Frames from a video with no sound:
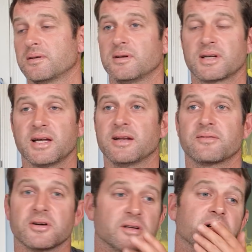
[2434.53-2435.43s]
again,
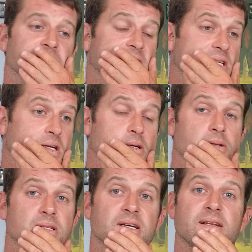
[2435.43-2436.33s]
I've got nothing to
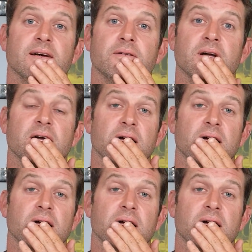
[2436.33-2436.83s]
lose here now.